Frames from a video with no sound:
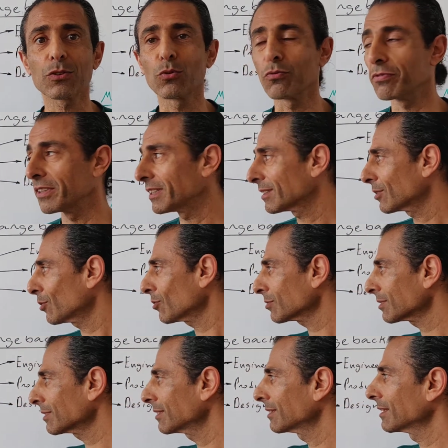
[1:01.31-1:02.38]
to
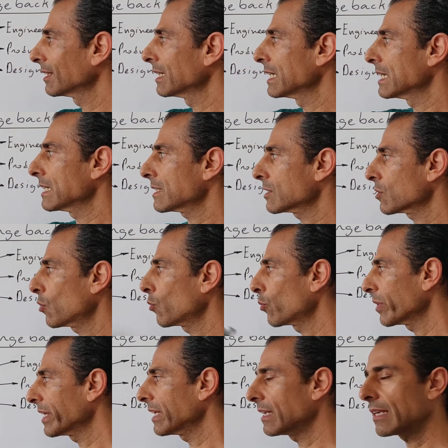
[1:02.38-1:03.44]
vendors. So
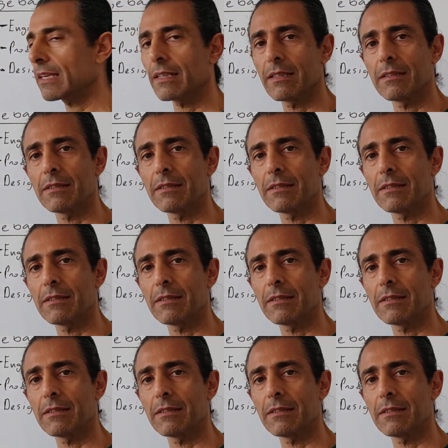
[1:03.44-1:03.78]
we